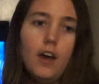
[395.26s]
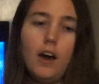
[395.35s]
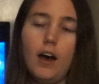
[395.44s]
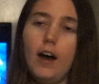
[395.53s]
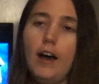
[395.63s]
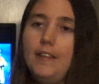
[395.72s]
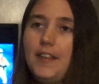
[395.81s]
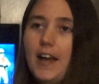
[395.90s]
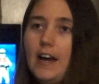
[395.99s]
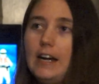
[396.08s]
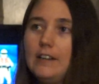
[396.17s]
And
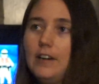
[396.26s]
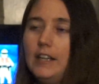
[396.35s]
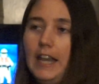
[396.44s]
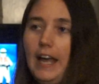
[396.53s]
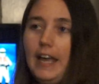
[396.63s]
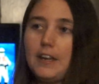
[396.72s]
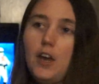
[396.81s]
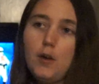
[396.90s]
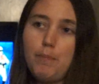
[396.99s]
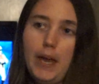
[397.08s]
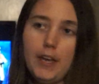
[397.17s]
now, like,
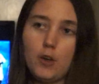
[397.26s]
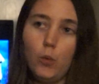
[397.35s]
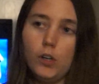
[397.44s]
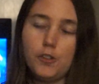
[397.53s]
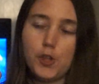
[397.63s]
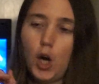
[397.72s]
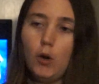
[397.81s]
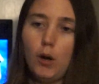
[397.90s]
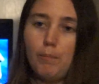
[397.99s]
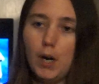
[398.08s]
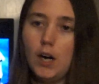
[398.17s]
Pink will
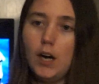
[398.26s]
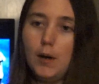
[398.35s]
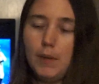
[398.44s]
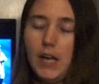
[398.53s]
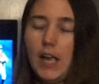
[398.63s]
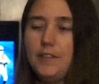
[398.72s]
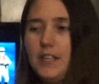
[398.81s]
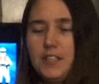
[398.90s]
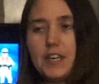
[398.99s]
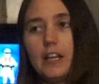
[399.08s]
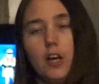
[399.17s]
throw a bomb, and
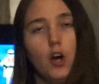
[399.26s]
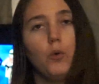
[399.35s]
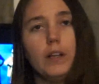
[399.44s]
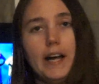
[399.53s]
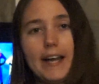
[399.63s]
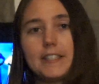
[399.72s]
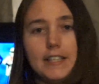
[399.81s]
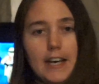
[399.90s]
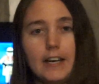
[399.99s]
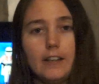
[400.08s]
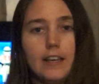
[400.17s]
then Yellow will
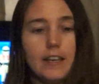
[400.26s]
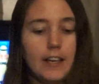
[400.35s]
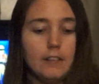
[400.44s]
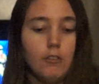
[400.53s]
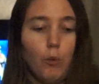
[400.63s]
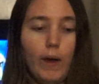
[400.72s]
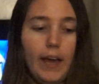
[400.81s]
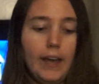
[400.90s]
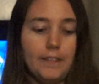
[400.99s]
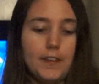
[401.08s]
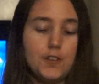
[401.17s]
accidentally get in the
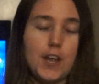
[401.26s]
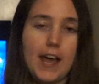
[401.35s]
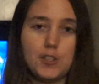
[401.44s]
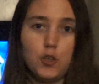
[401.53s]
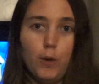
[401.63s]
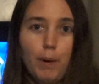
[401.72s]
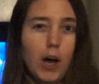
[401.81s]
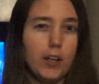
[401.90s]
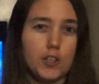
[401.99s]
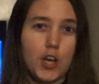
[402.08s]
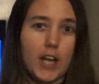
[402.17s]
way, and then she has to
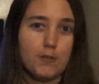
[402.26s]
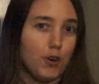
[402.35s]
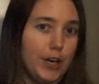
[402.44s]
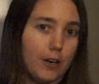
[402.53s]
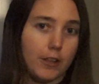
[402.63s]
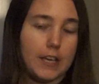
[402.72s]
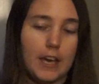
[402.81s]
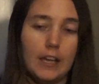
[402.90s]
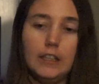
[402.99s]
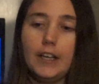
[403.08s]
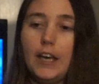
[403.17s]
apologize for nearly
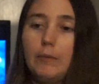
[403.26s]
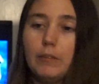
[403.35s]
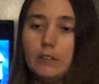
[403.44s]
killing him.